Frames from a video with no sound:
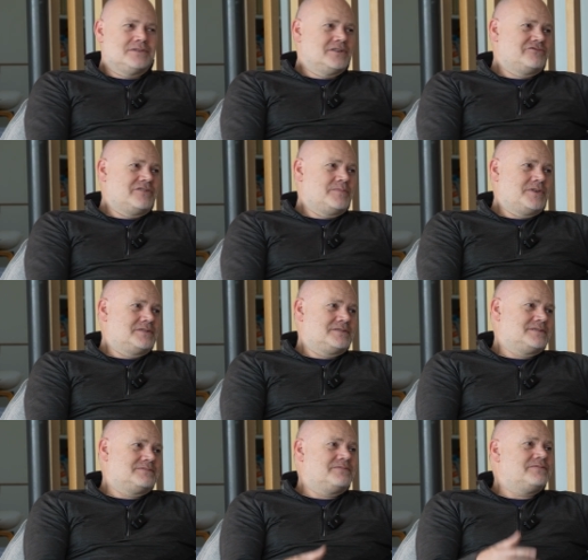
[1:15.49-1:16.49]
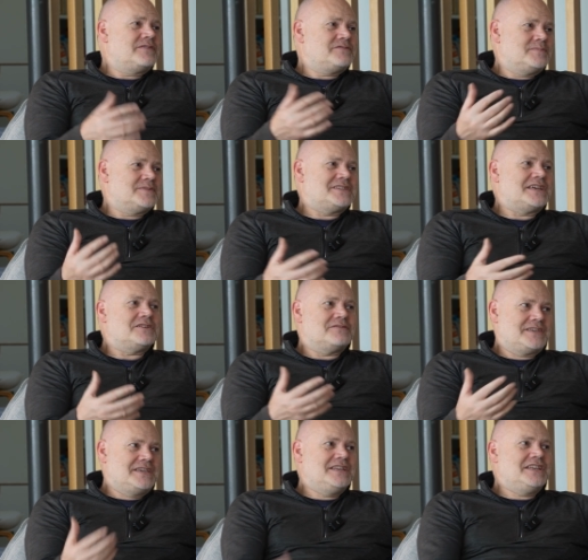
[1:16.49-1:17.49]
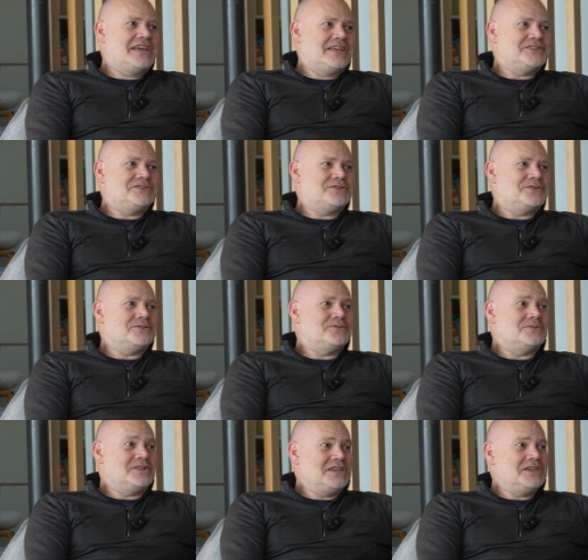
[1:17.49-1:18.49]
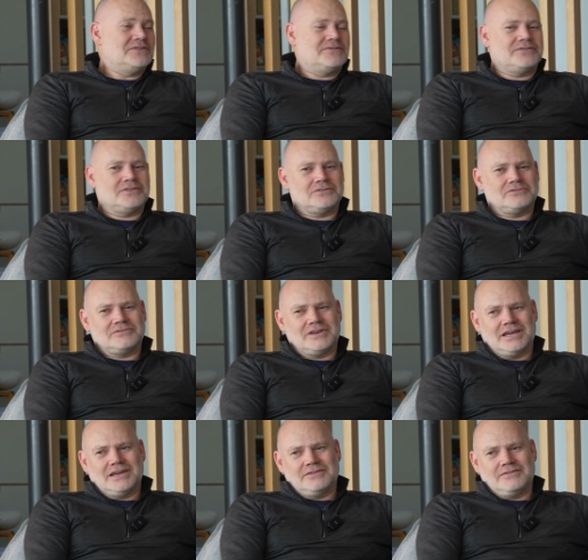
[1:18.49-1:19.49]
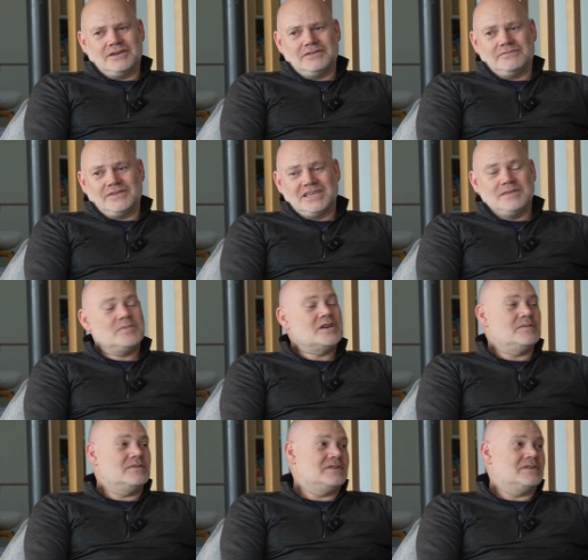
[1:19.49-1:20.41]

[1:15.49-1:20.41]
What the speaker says: attribute 50% of the heating energy that you need for keeping